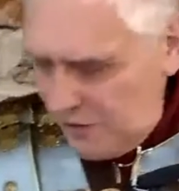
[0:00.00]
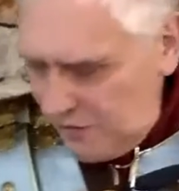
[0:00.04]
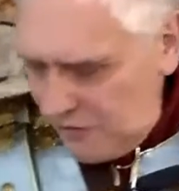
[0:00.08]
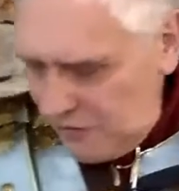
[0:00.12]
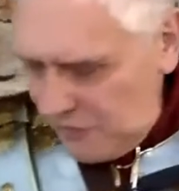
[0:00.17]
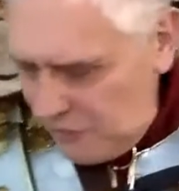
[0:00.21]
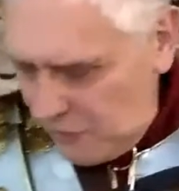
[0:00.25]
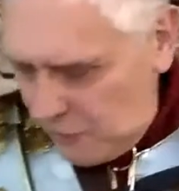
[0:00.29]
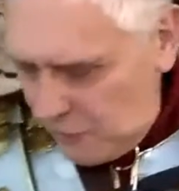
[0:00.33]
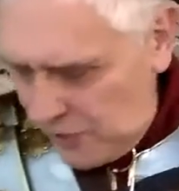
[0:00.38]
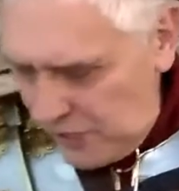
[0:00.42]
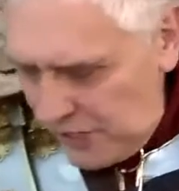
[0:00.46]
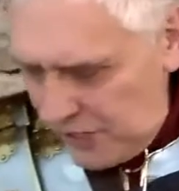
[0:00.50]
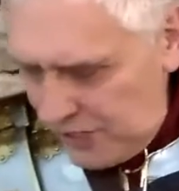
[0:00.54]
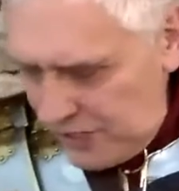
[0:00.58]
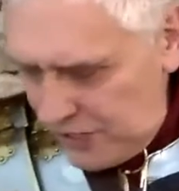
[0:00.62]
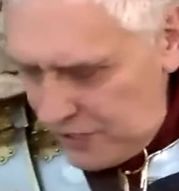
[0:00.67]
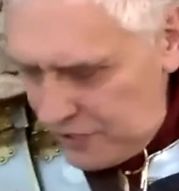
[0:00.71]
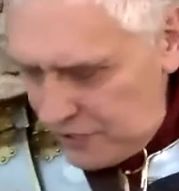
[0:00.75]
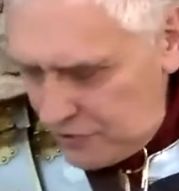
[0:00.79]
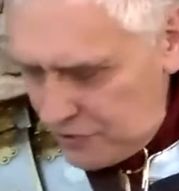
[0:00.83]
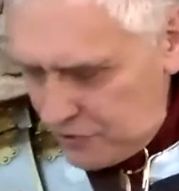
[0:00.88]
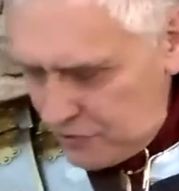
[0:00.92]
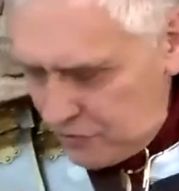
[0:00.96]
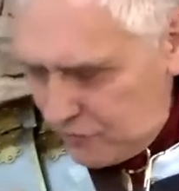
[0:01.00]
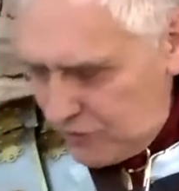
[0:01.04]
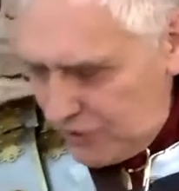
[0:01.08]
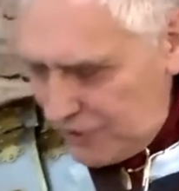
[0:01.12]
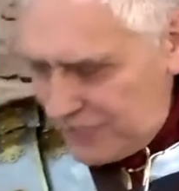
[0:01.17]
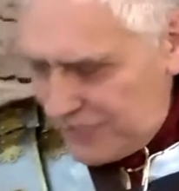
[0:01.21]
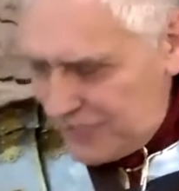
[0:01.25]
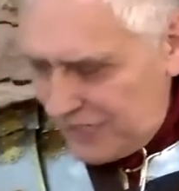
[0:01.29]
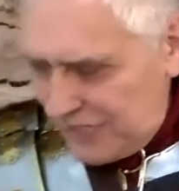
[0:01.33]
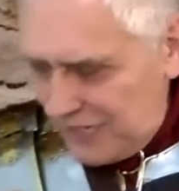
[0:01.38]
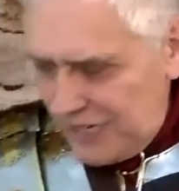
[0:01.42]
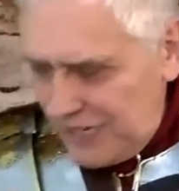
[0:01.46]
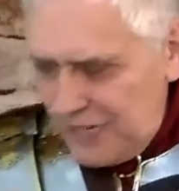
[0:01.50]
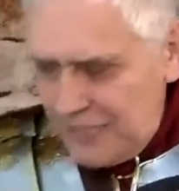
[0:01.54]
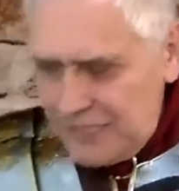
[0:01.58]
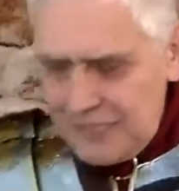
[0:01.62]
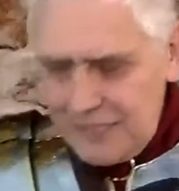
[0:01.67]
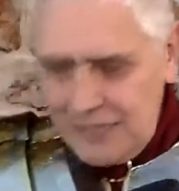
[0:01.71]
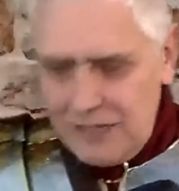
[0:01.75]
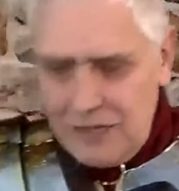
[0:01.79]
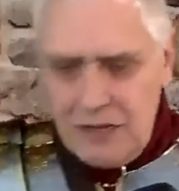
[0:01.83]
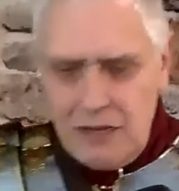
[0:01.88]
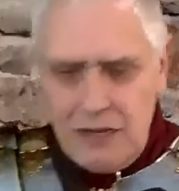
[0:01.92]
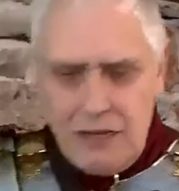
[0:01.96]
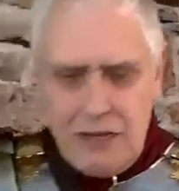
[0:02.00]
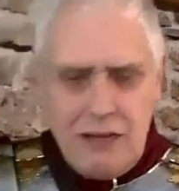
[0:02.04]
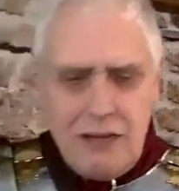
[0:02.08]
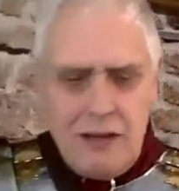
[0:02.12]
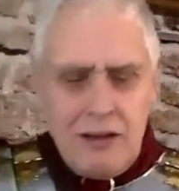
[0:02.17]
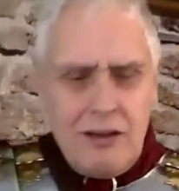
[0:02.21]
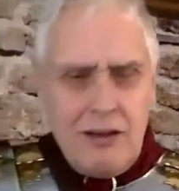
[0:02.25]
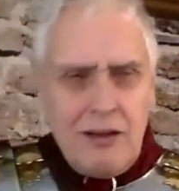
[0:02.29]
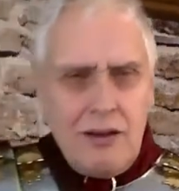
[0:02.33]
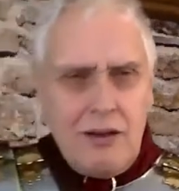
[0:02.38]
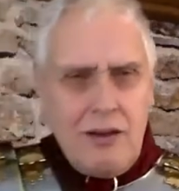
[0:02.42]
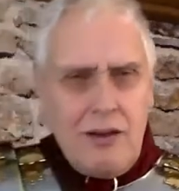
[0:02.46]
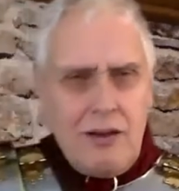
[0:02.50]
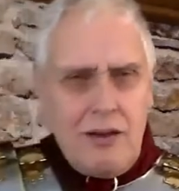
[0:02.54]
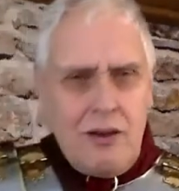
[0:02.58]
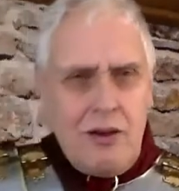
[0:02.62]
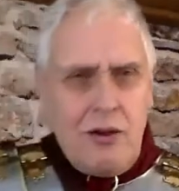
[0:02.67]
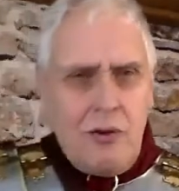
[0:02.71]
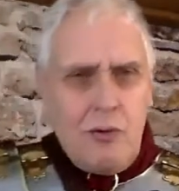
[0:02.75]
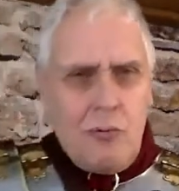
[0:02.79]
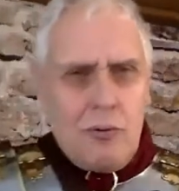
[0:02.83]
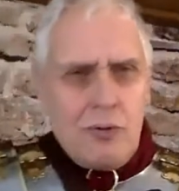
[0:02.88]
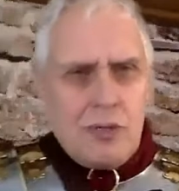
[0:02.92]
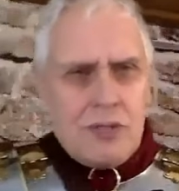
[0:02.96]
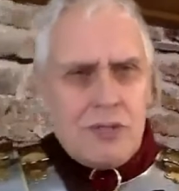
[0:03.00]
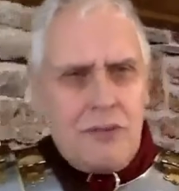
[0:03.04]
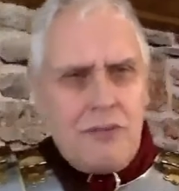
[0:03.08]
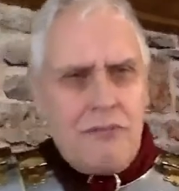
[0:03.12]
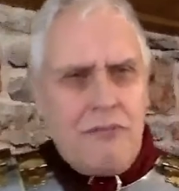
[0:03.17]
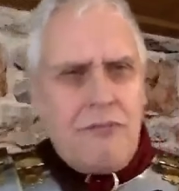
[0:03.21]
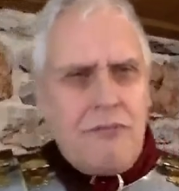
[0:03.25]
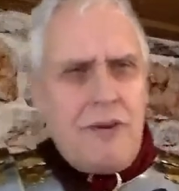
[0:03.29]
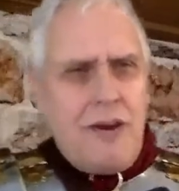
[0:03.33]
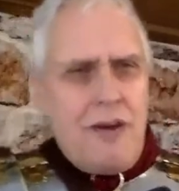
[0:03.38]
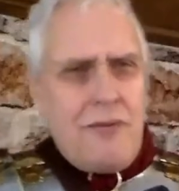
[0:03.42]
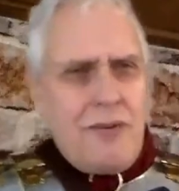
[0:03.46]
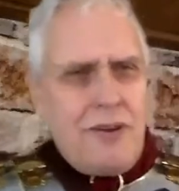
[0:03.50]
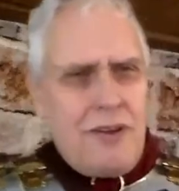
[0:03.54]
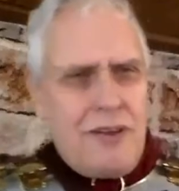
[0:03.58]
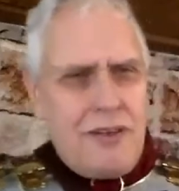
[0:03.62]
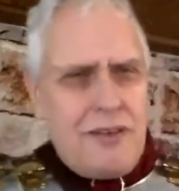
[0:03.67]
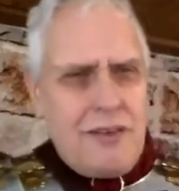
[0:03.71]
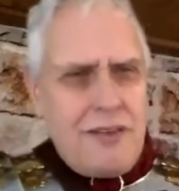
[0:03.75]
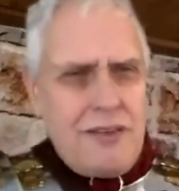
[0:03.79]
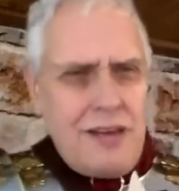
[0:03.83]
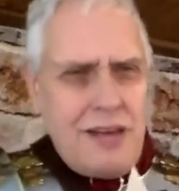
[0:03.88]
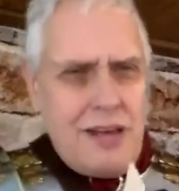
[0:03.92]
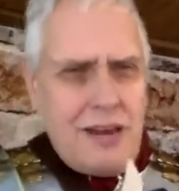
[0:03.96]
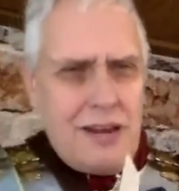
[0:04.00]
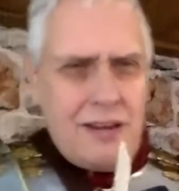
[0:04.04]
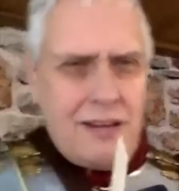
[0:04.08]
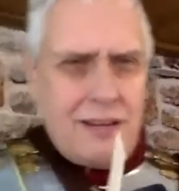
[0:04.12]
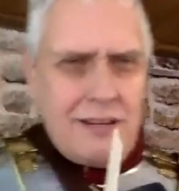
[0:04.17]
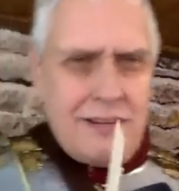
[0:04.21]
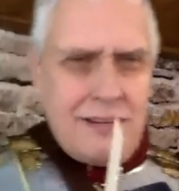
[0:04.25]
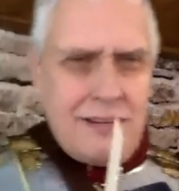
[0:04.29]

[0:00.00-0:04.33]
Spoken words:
The way they used to write a letter was on very thin